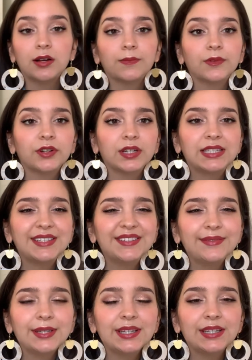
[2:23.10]

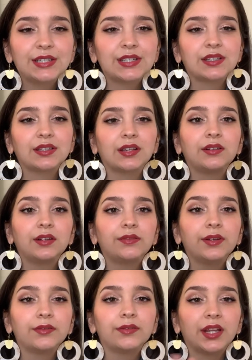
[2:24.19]
creativity, and just I love
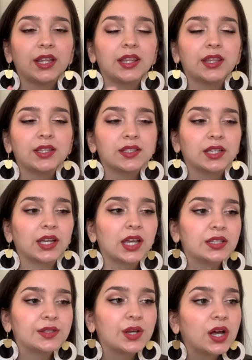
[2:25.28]
anything that's like
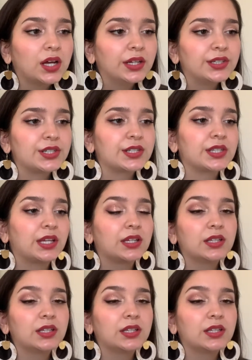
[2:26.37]
hands-on and just like.